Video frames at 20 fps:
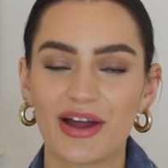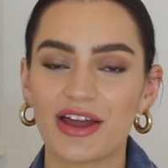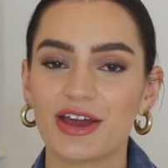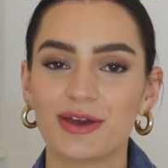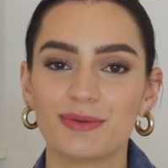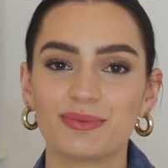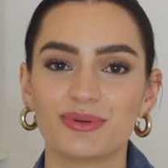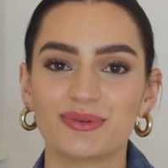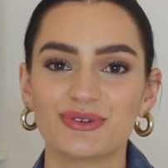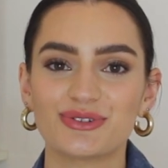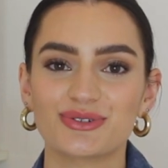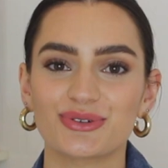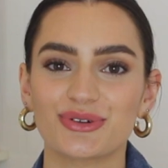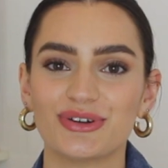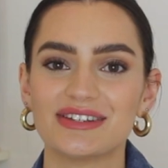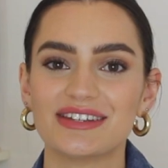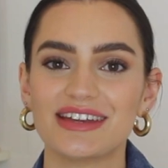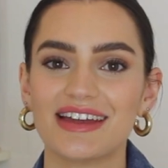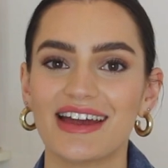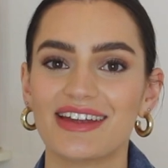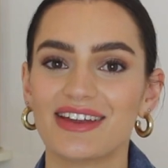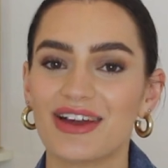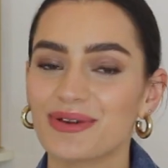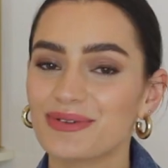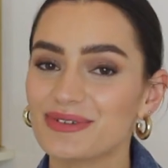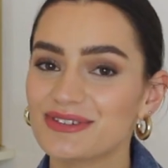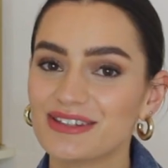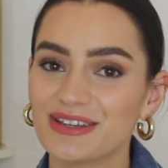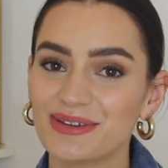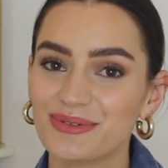I hope you enjoyed it, and I
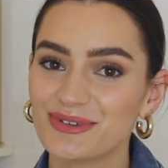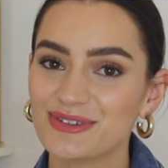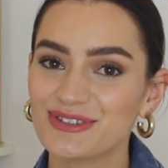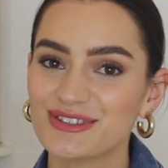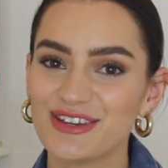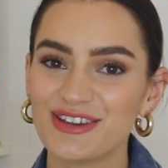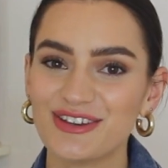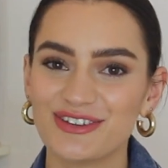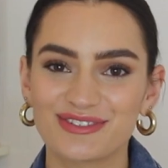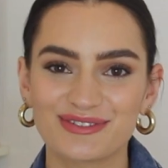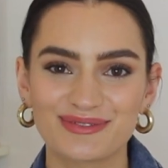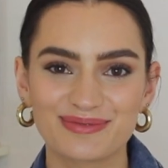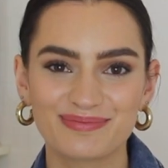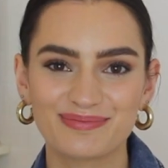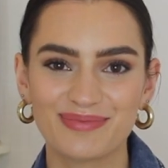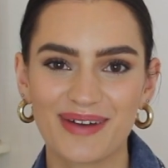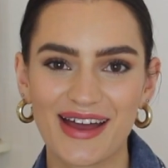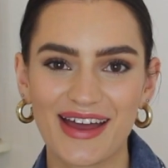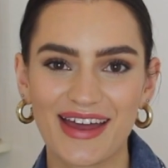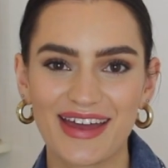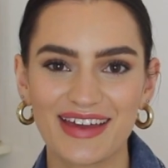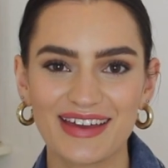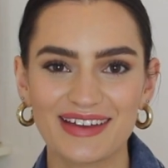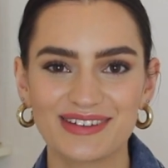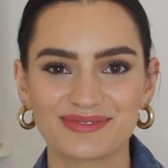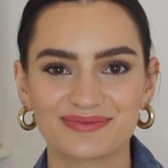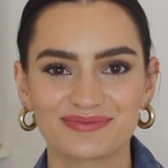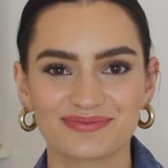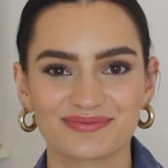will see you all soon. Bye.